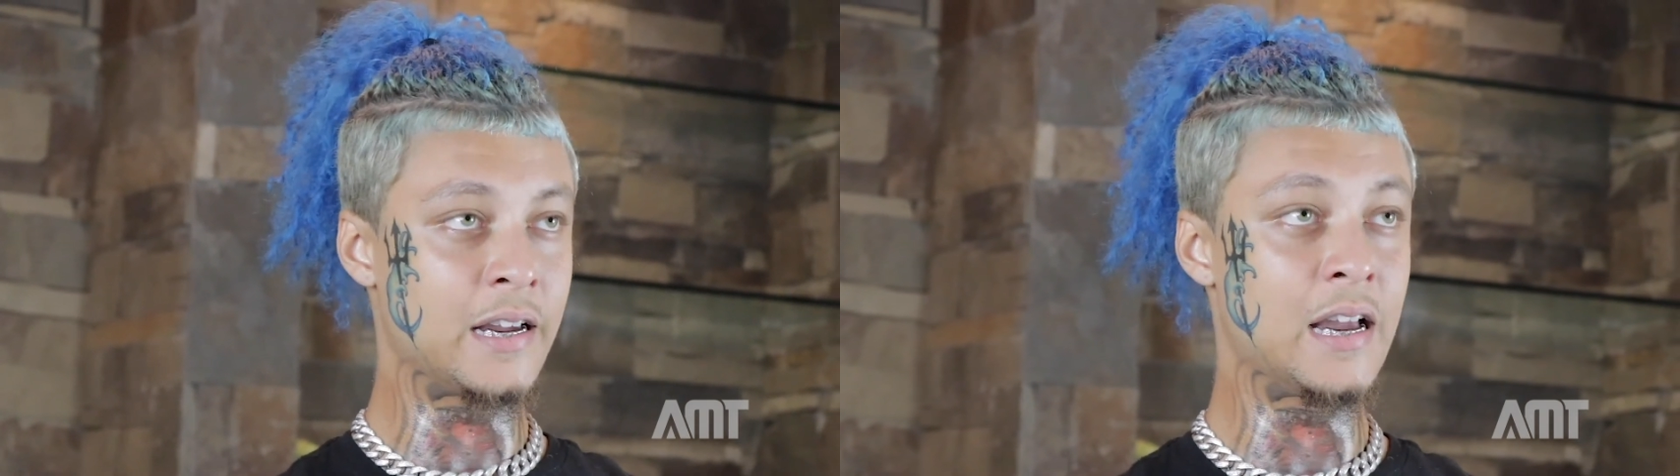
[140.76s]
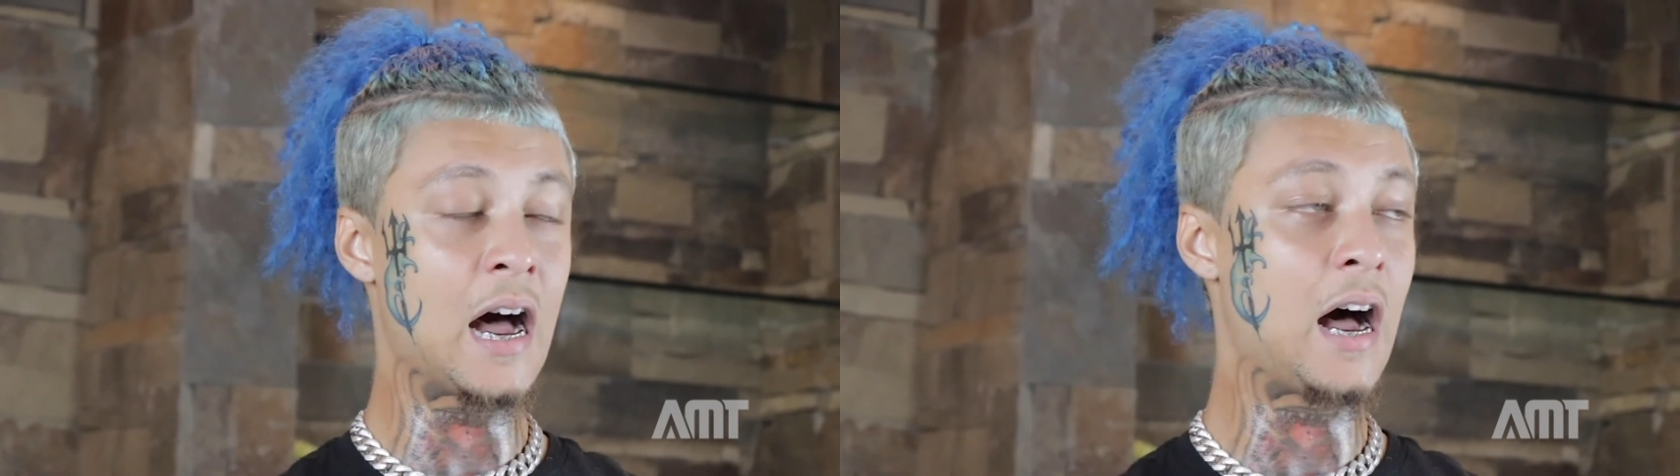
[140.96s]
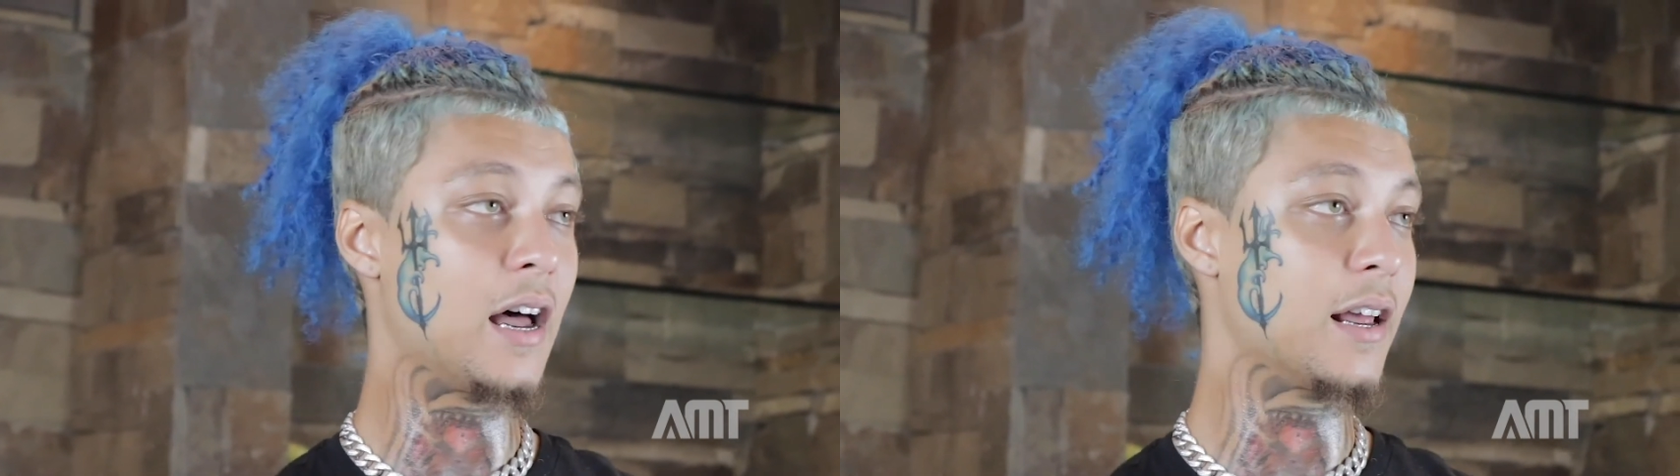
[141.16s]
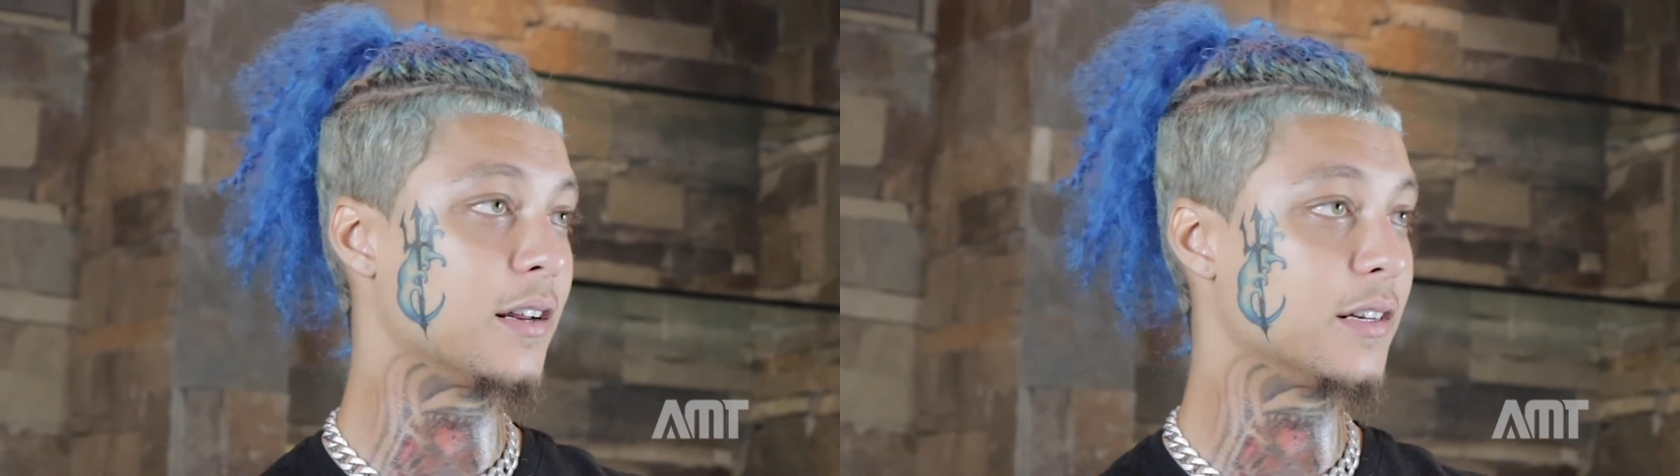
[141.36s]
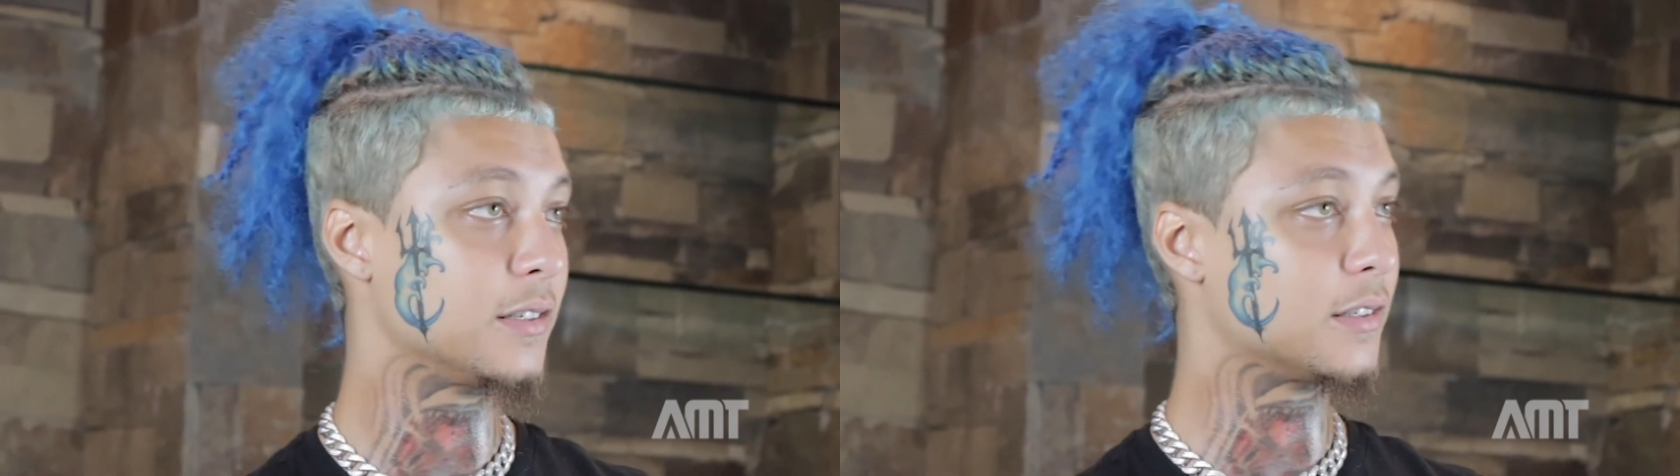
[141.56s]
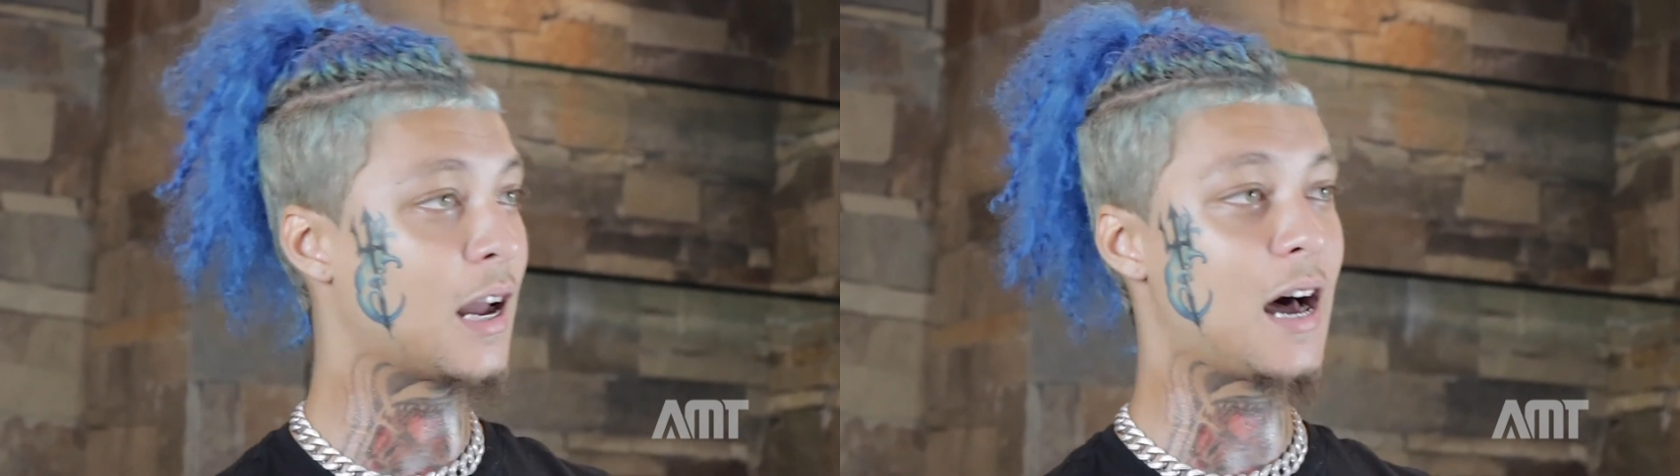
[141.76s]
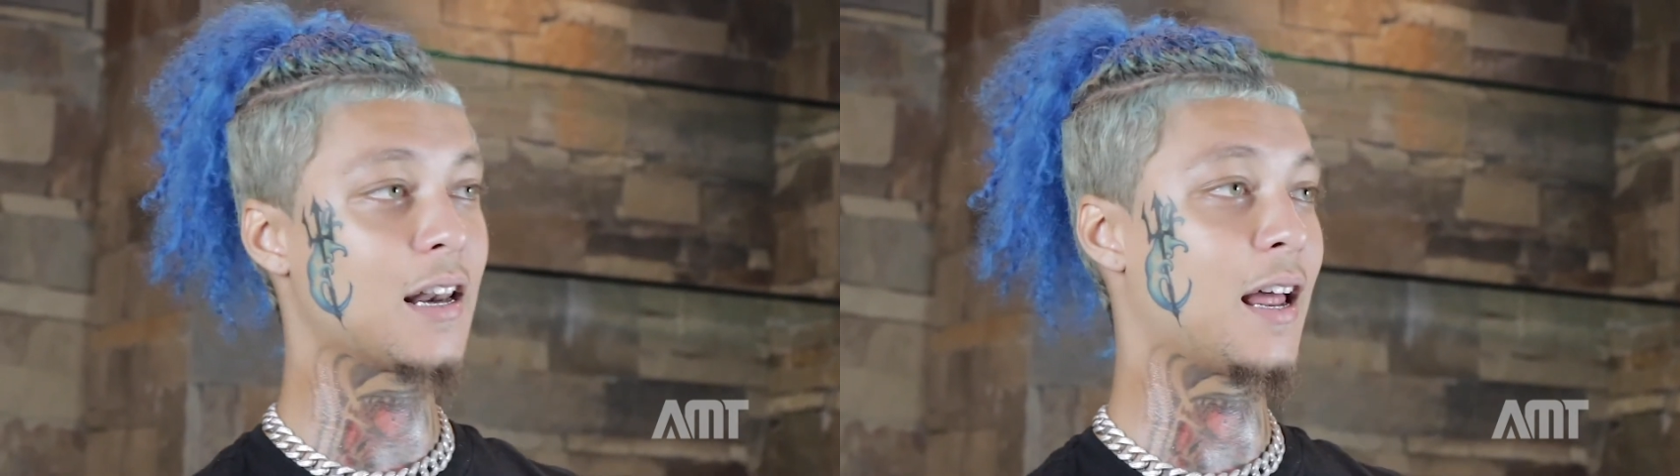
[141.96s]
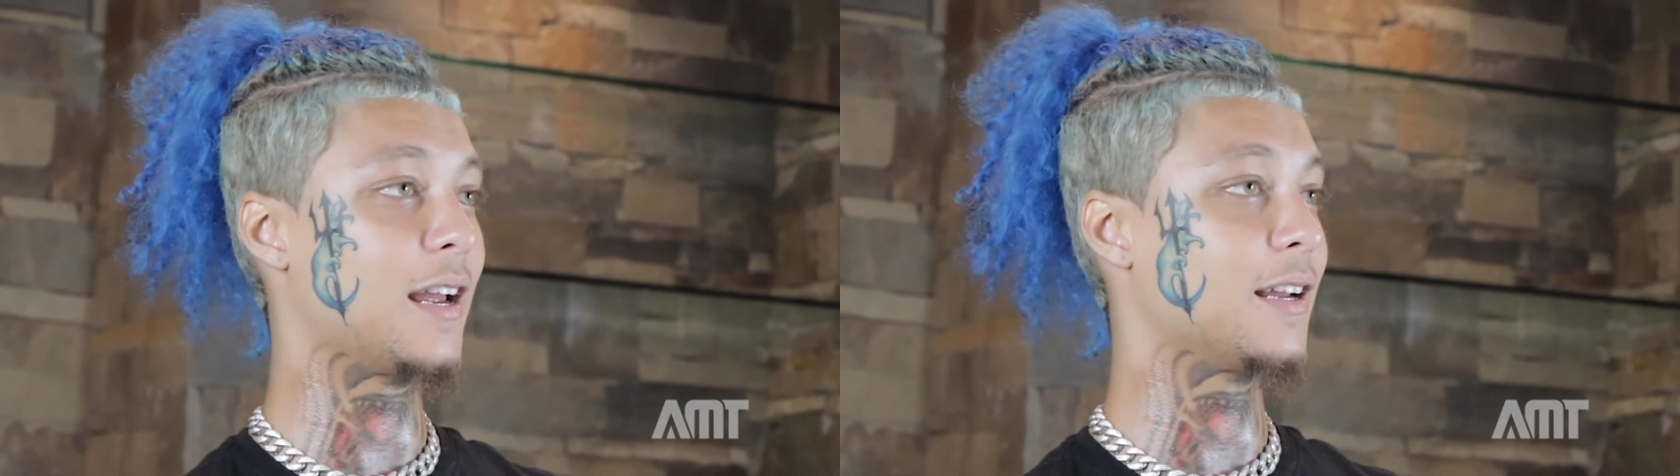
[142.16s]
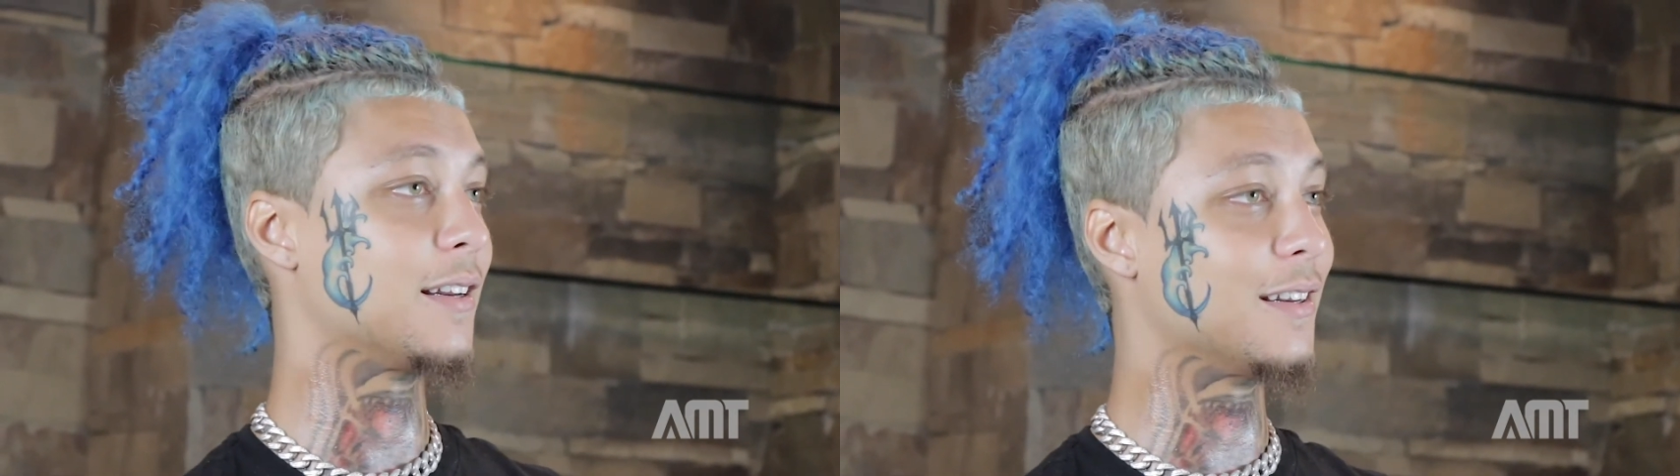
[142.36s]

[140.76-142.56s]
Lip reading: godlike,